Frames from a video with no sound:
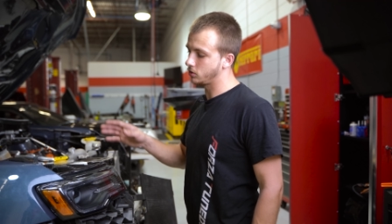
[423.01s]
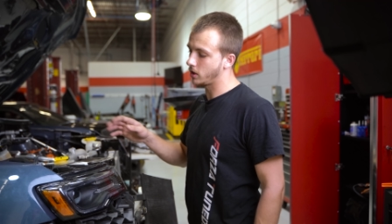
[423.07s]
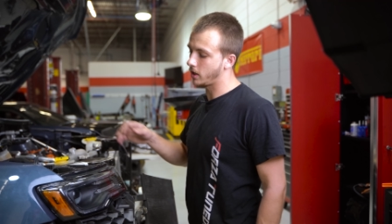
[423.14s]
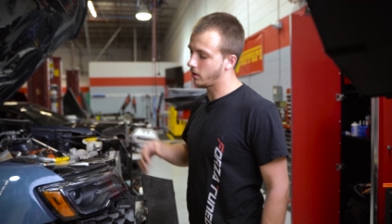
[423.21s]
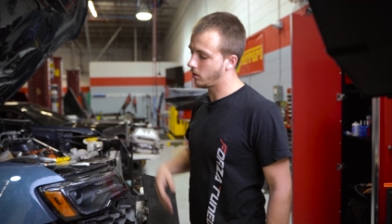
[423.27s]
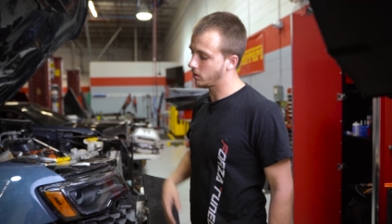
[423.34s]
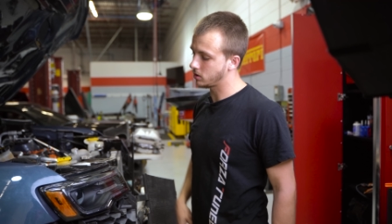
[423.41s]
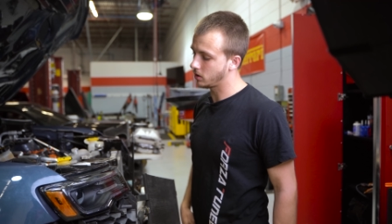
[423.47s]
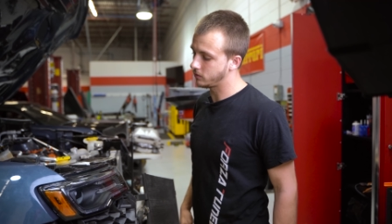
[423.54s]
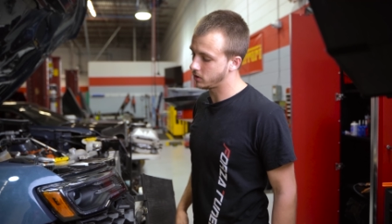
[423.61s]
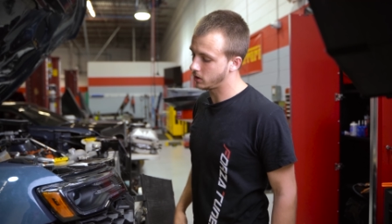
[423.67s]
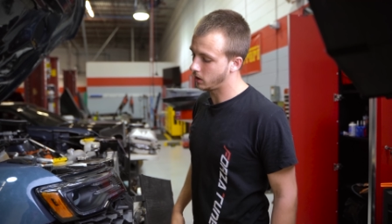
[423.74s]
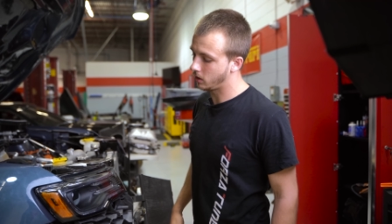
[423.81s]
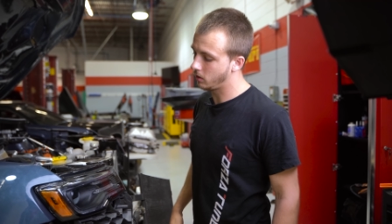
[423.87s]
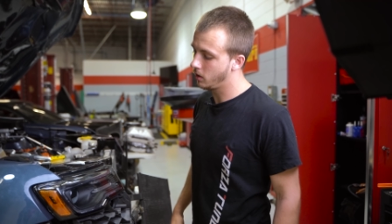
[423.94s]
the Trackhawks I've
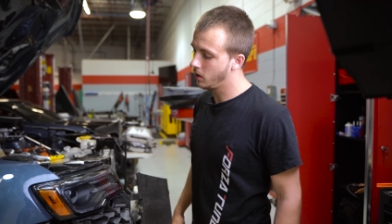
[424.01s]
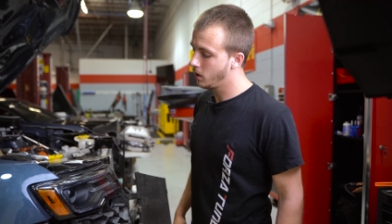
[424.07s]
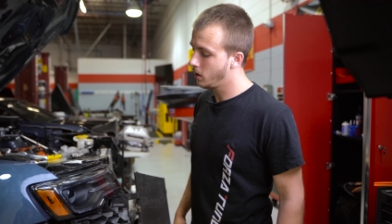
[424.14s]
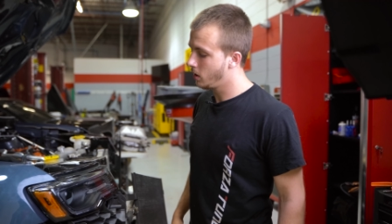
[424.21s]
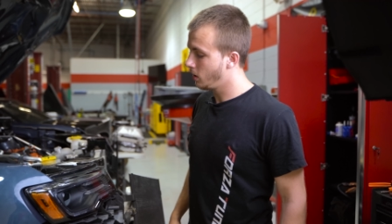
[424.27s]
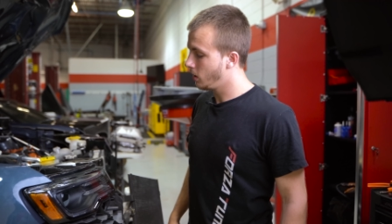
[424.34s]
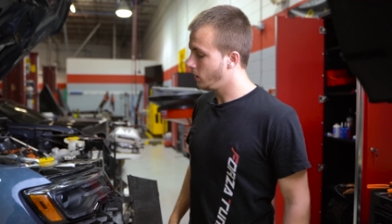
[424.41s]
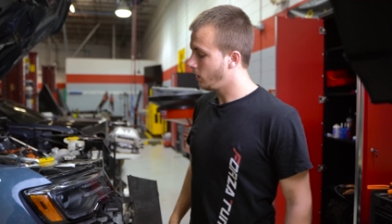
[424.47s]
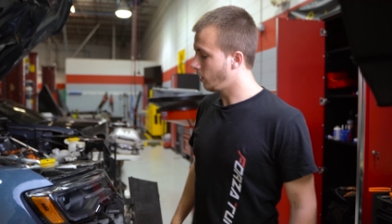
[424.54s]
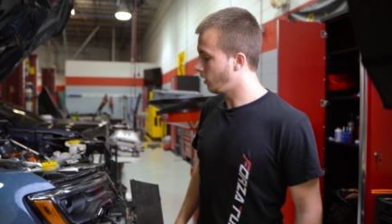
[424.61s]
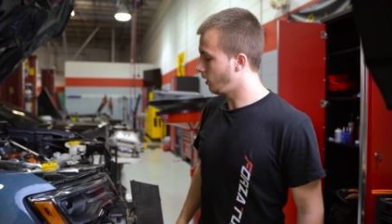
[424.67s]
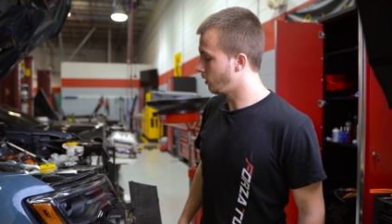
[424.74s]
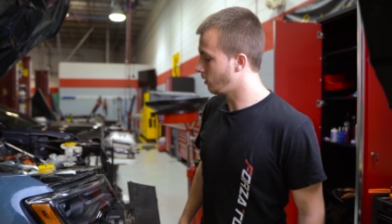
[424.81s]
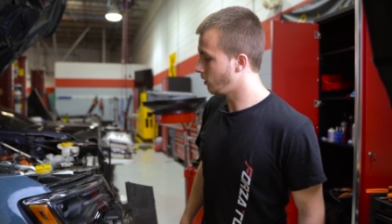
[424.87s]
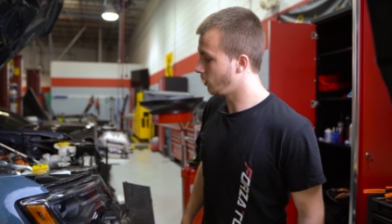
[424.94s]
seen,
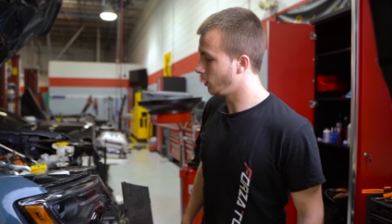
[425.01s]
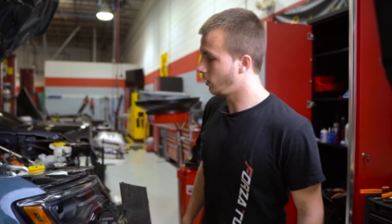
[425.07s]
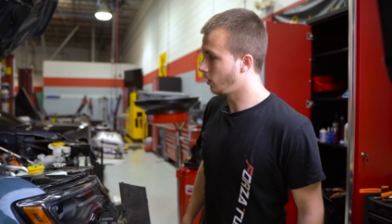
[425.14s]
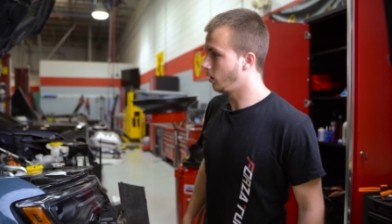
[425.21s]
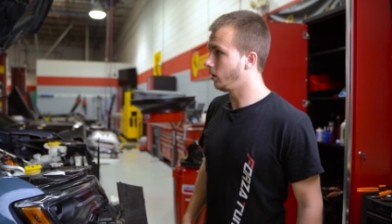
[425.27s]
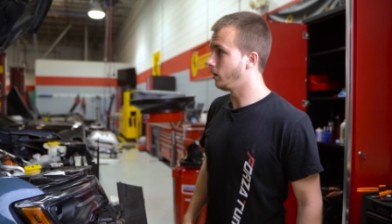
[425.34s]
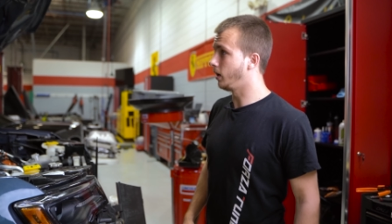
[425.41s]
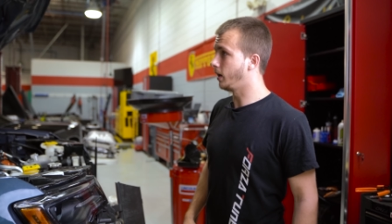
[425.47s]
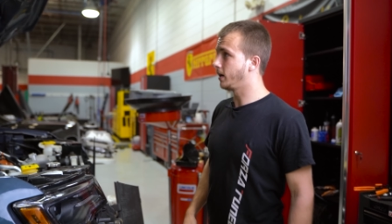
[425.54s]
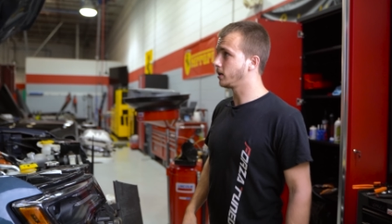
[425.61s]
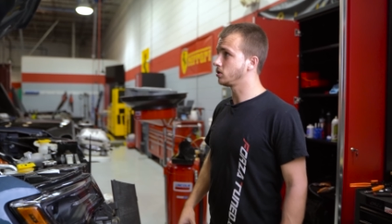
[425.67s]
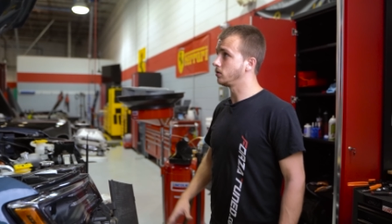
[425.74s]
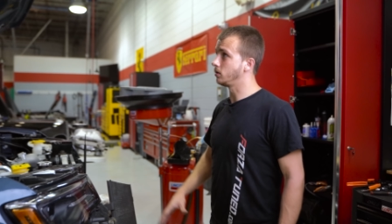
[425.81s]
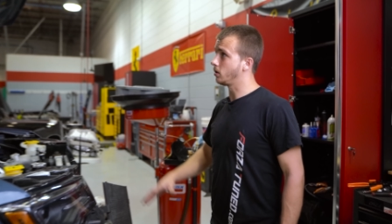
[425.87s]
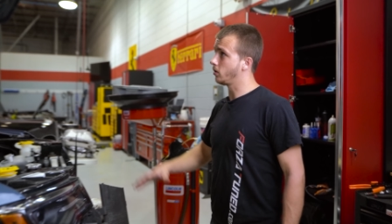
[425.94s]
and uh, it
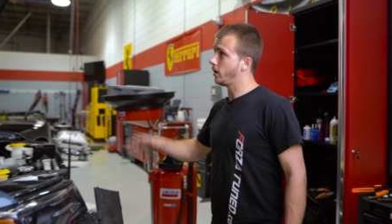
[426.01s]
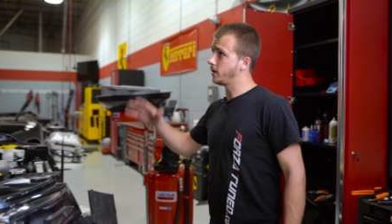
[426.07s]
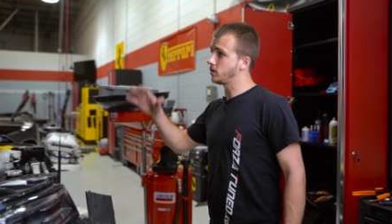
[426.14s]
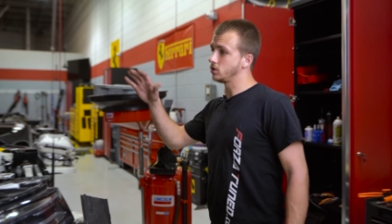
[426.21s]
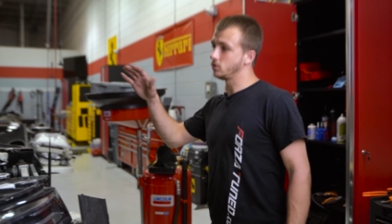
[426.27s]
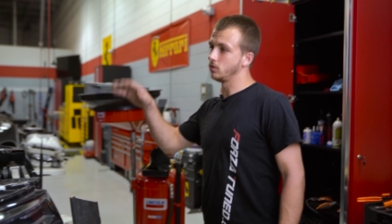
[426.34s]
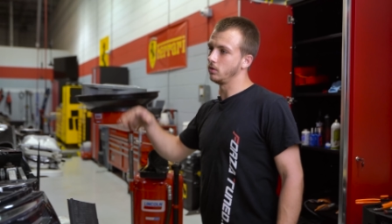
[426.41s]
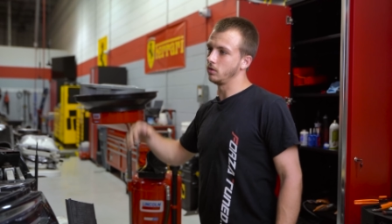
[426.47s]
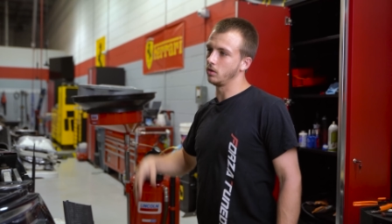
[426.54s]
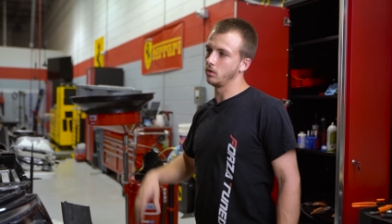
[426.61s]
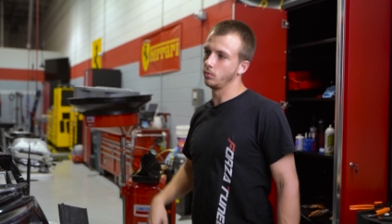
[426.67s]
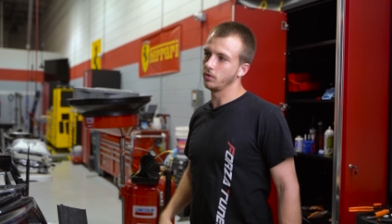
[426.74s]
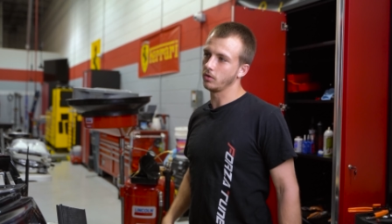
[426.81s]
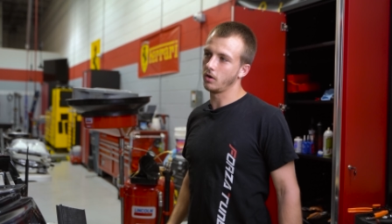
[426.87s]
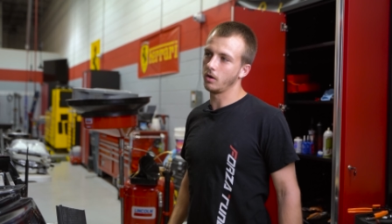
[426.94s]
actually clashes really
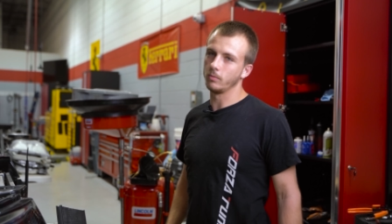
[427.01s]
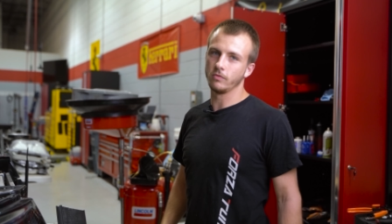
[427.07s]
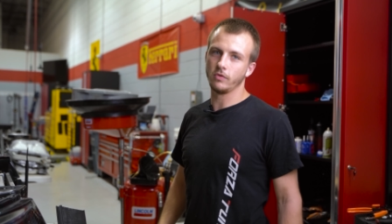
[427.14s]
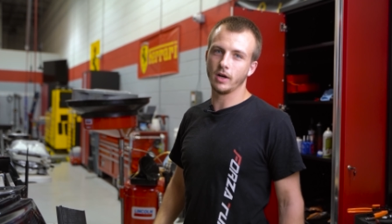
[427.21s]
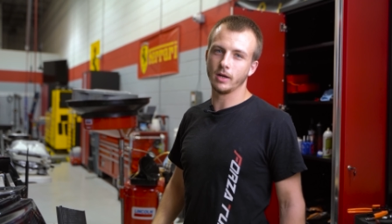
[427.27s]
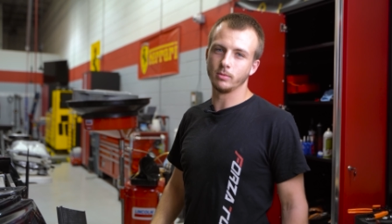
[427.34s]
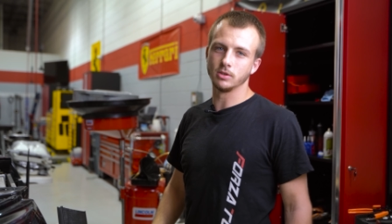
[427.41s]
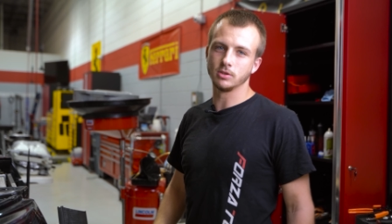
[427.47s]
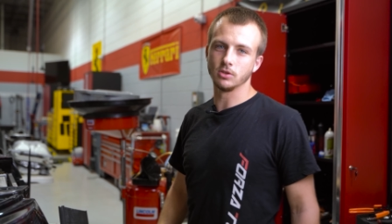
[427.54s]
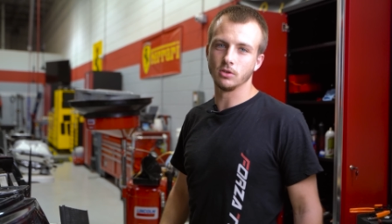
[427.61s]
good with carbon fiber.